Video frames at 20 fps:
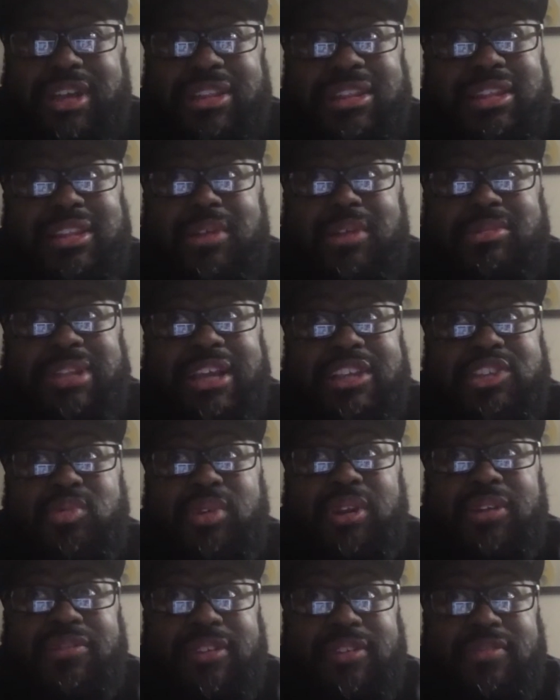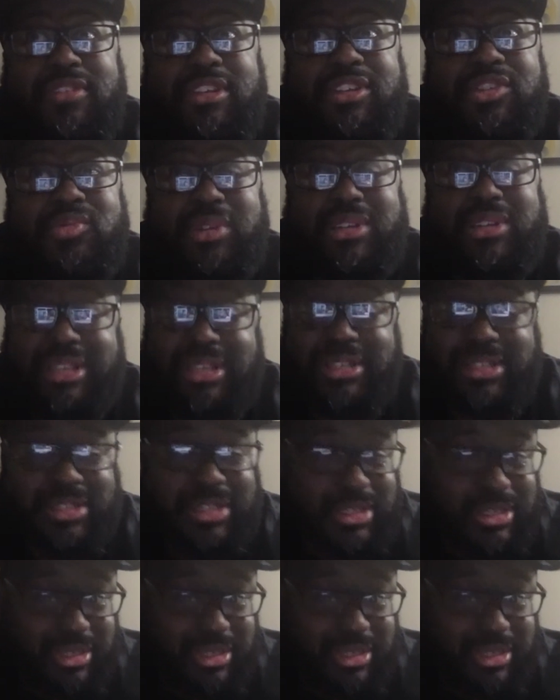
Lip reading: I think that was like 2015, 2016.